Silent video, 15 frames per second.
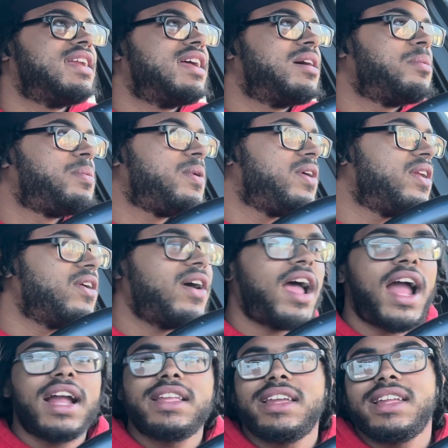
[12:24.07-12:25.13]
up, you know,
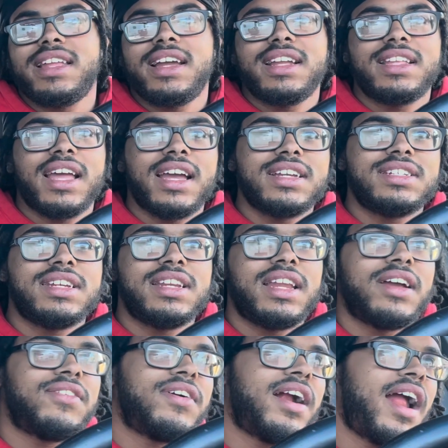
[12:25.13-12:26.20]
acting like that shit never